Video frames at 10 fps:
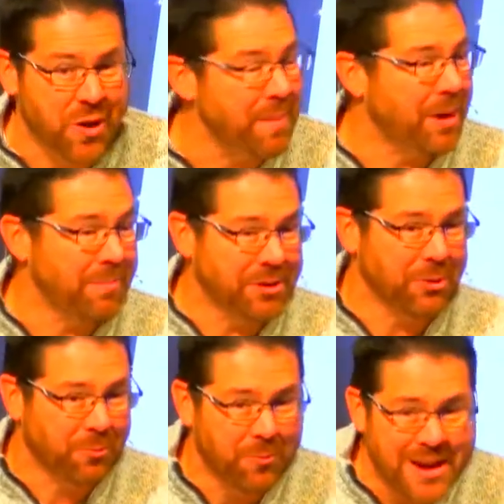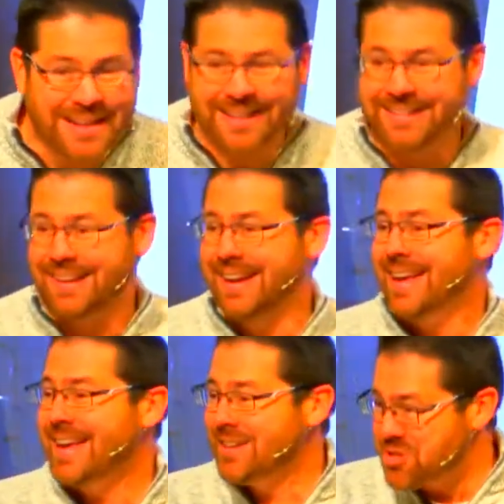I'm, I'm going to read it
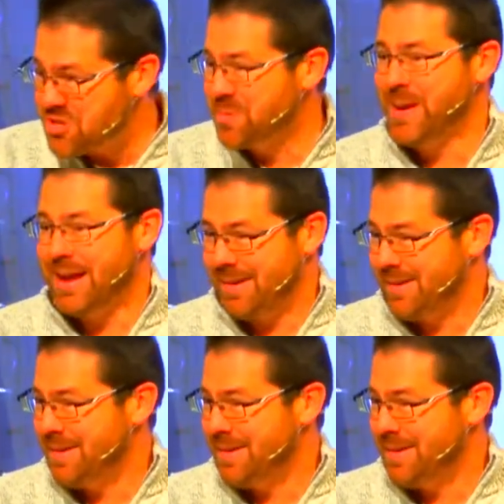in just a minute.